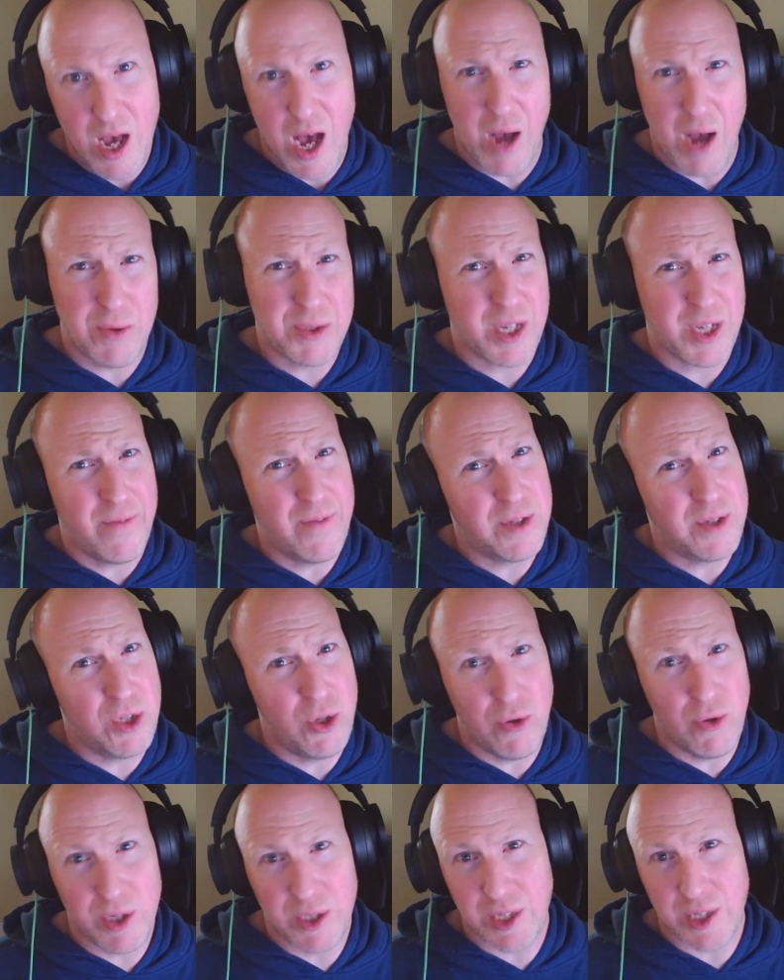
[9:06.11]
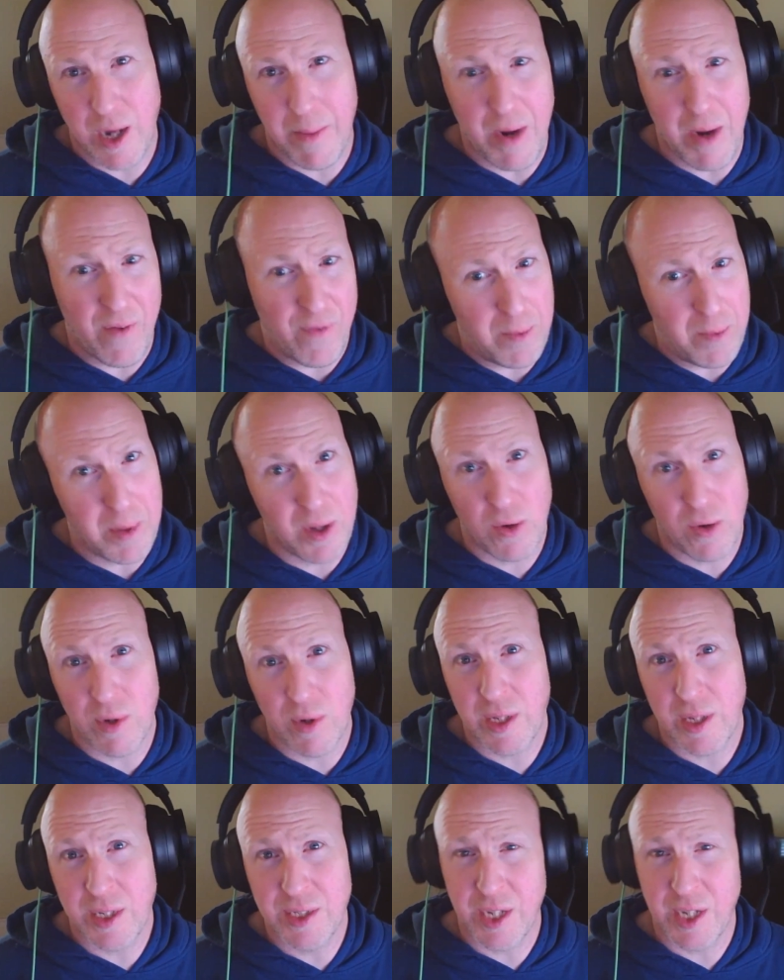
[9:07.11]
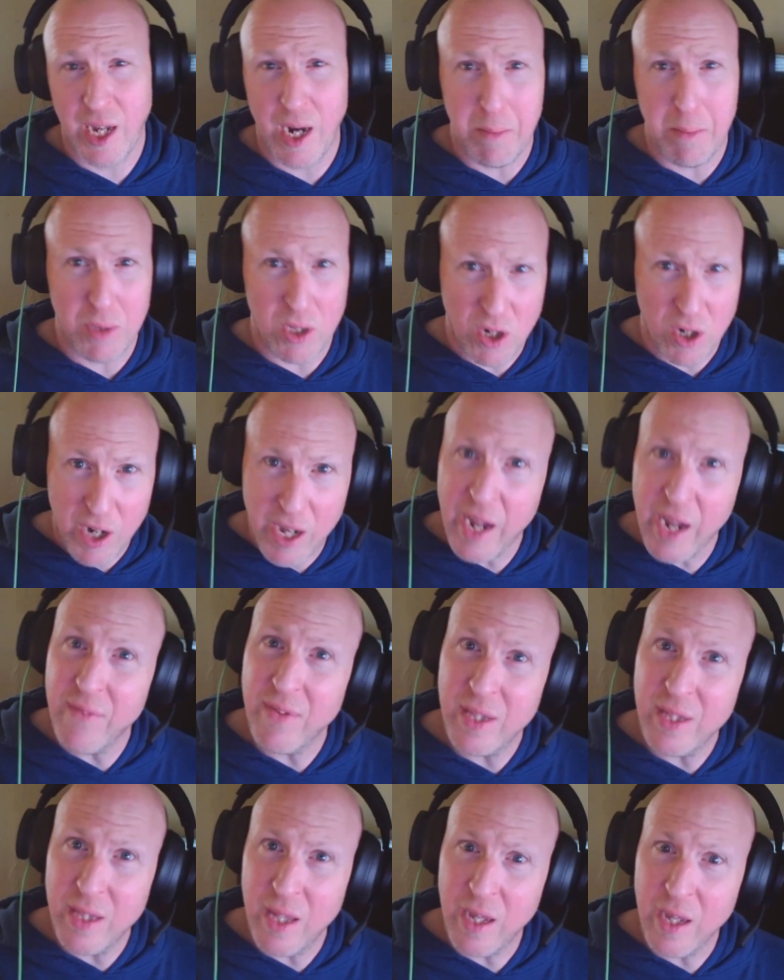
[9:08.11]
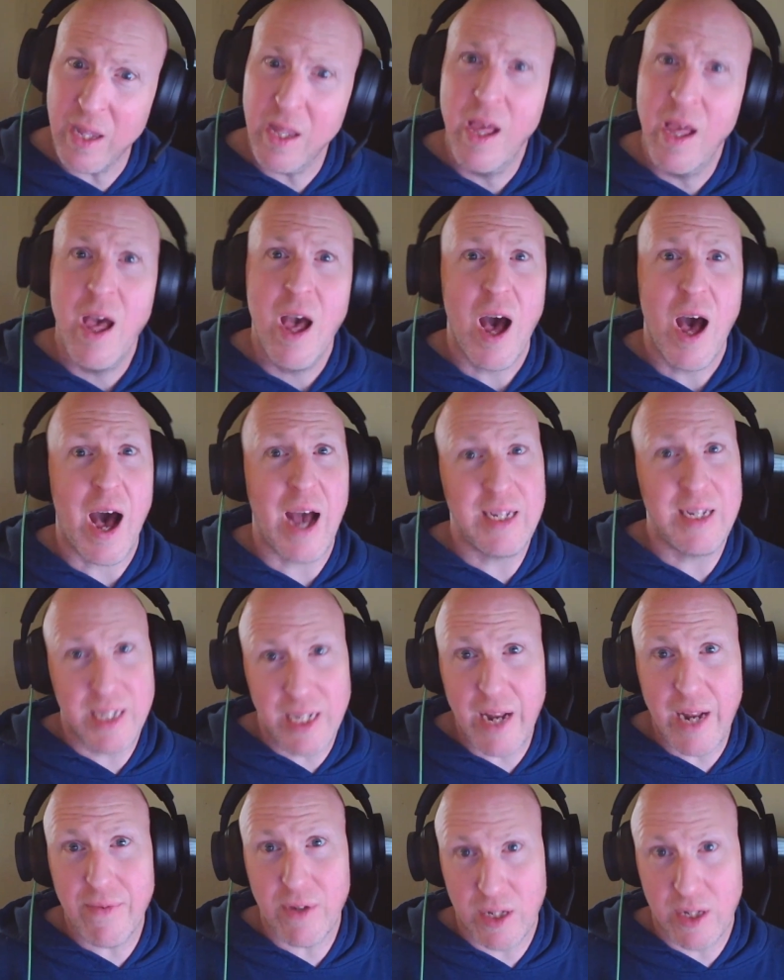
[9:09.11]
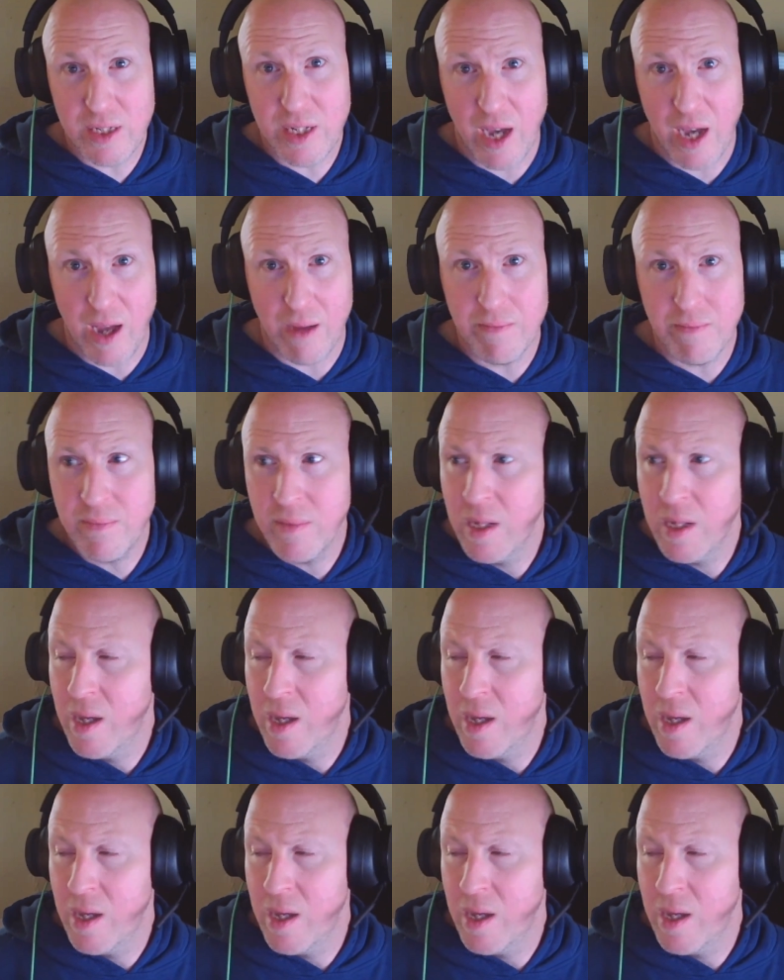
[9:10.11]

I was given units that I'm not familiar with because, again, I'm learning everything. I did have a good time.